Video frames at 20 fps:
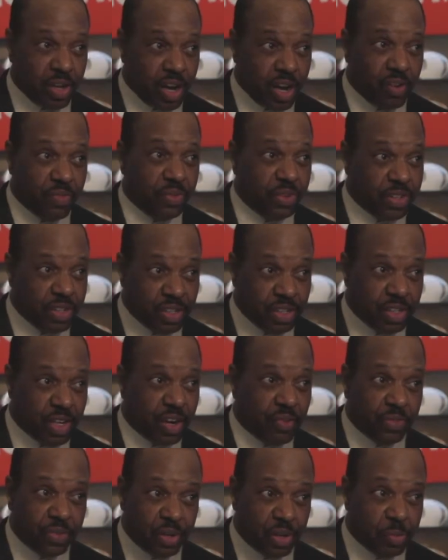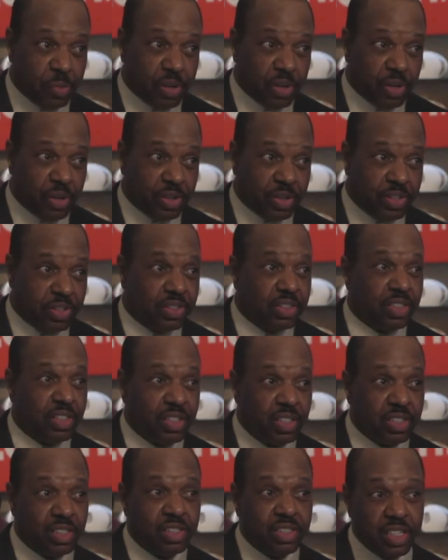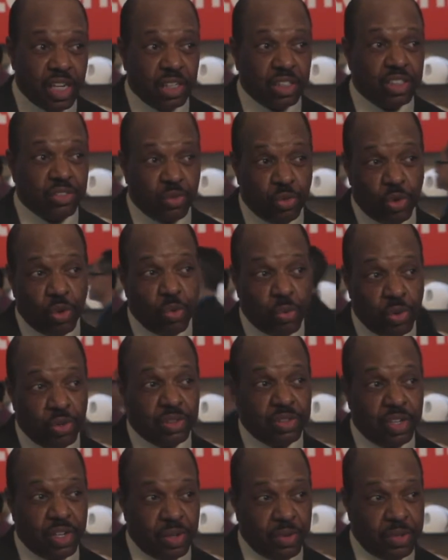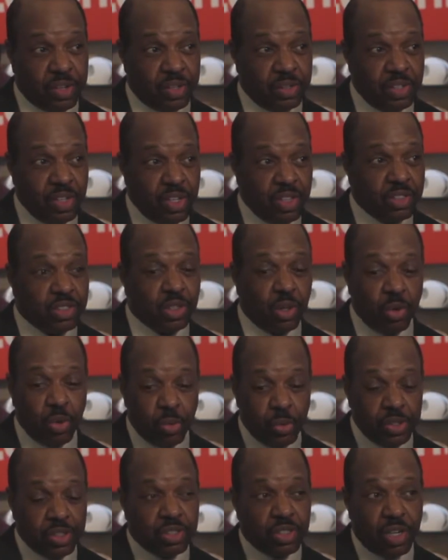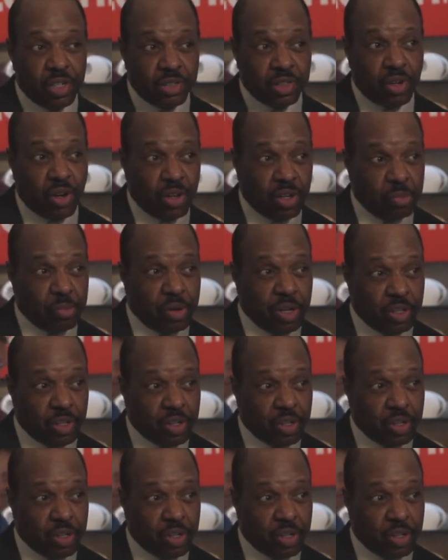African and African Americans in the Dallas-Fort Worth area. So when we start talking about a